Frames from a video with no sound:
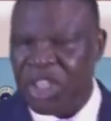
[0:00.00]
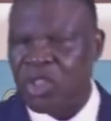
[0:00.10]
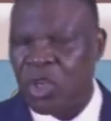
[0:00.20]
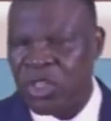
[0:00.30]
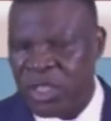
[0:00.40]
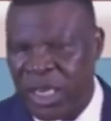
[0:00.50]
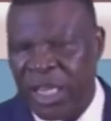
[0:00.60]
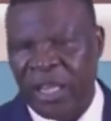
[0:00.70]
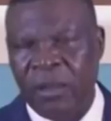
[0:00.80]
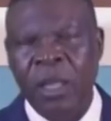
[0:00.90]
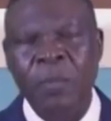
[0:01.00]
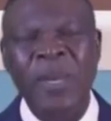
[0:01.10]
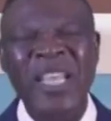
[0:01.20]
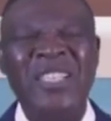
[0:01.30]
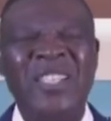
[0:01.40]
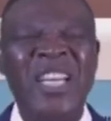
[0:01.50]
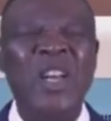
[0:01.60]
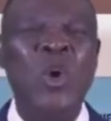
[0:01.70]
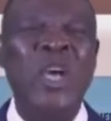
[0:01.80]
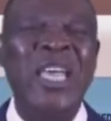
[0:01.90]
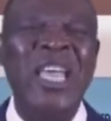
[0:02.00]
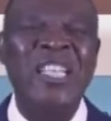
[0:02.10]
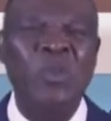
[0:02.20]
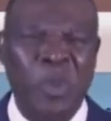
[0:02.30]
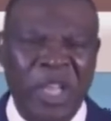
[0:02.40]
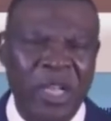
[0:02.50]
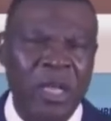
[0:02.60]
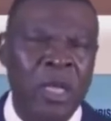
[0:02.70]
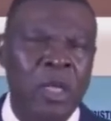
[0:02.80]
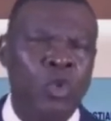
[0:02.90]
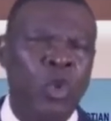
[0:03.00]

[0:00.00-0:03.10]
Jesus' name. Please relocate me